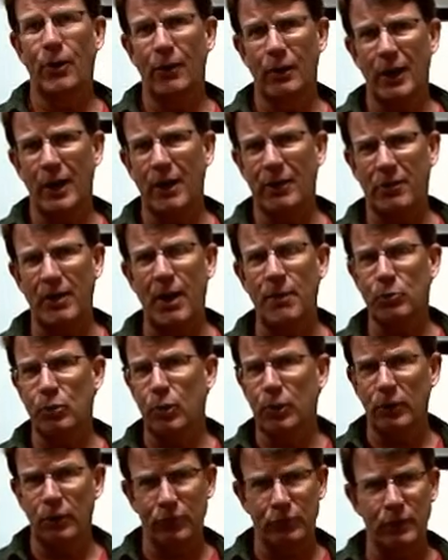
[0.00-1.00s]
a lot of times
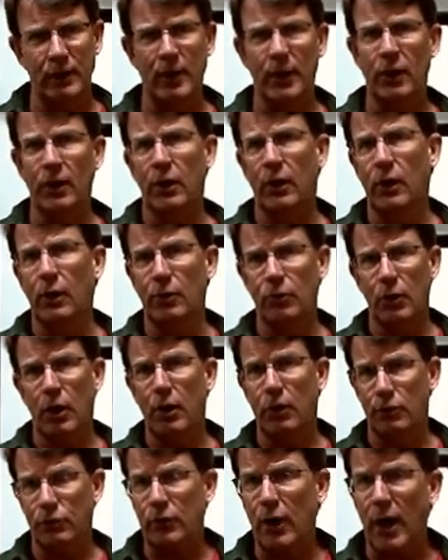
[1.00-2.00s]
what you'll see here
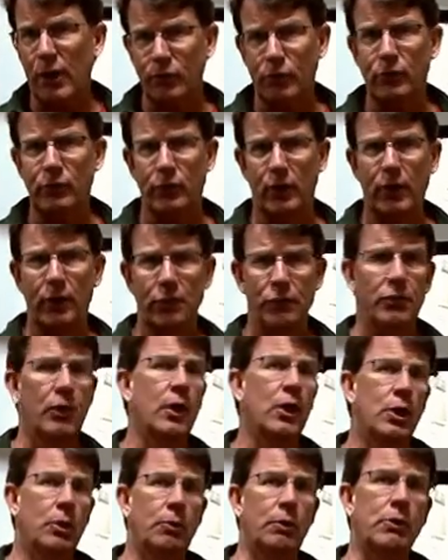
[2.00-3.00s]
are sausages.
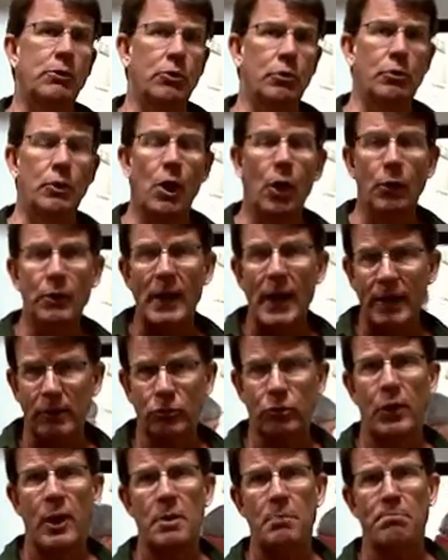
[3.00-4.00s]
We do no
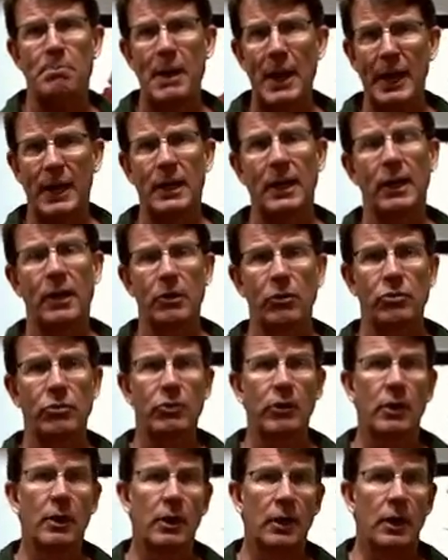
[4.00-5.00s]
nitrate
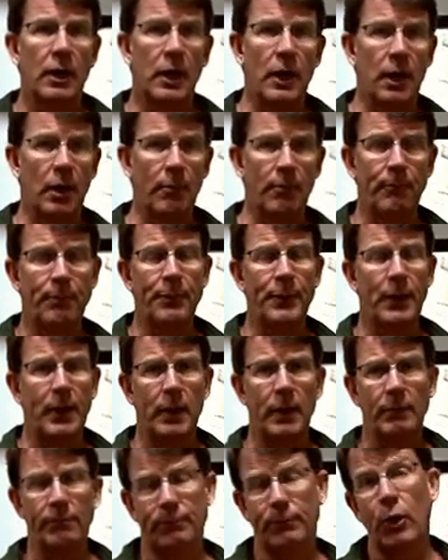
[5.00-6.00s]
bacons,
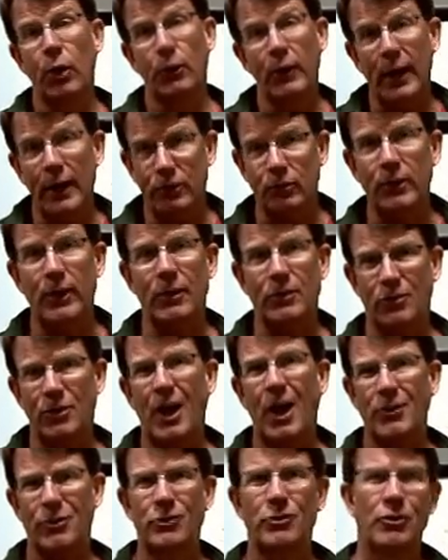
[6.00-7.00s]
no nitrate
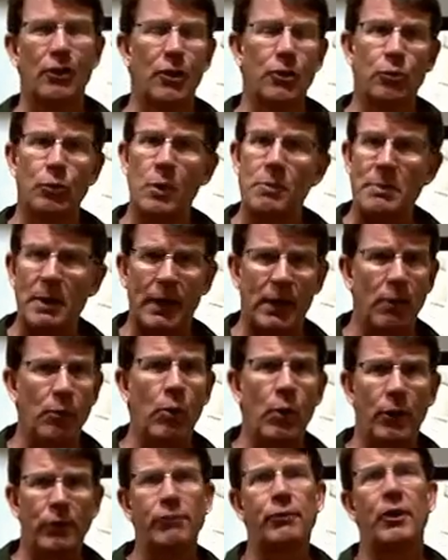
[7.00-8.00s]
sausages. We make a
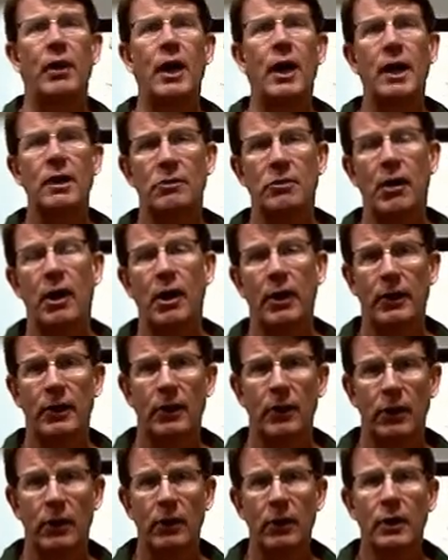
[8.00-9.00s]
wonderful hot dog
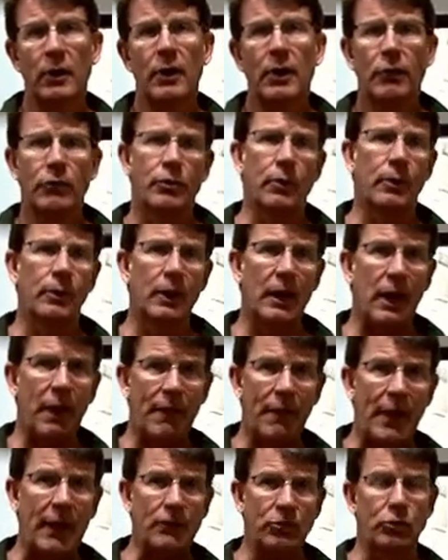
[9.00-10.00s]
here. So a lot of
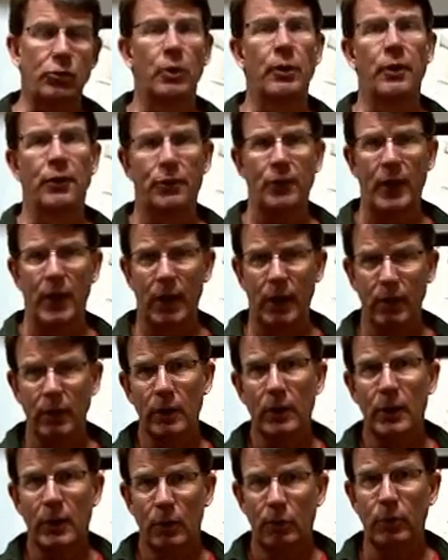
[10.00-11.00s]
that sort of thing
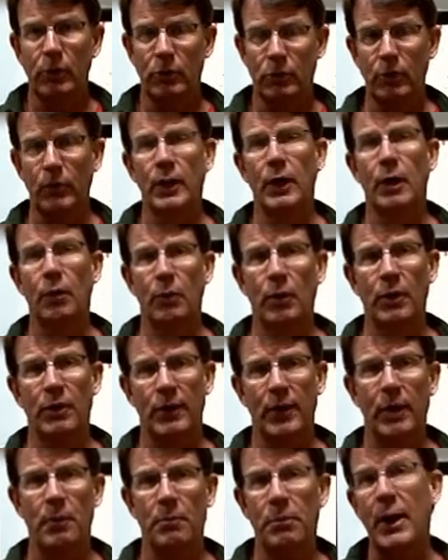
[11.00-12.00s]
we do here with
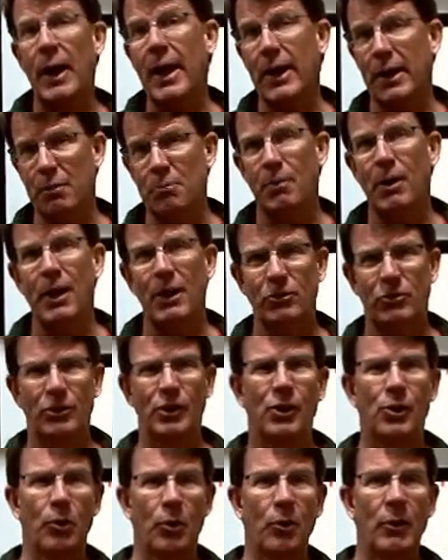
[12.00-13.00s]
Brad and Monty
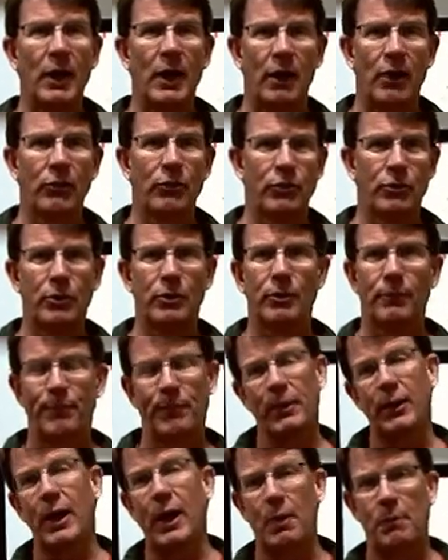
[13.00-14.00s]
Gruel. So
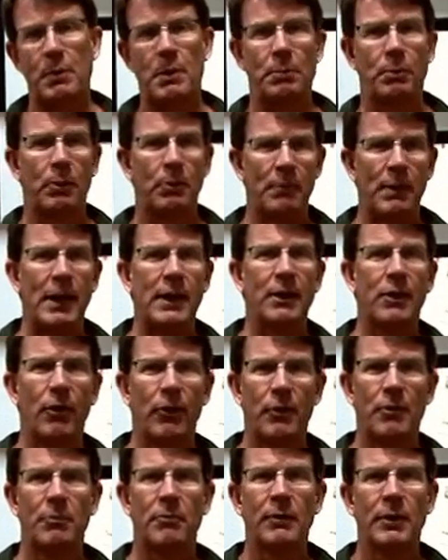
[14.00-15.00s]
a lot of people might know
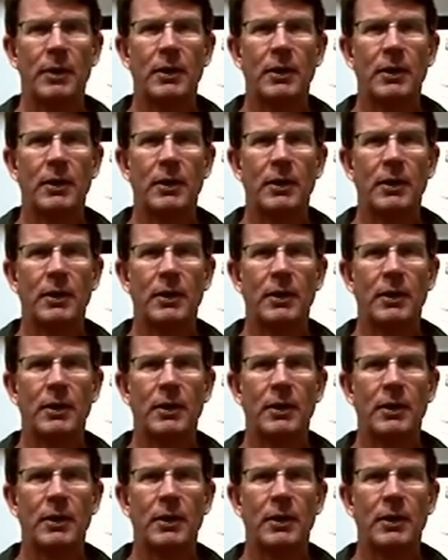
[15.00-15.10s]
them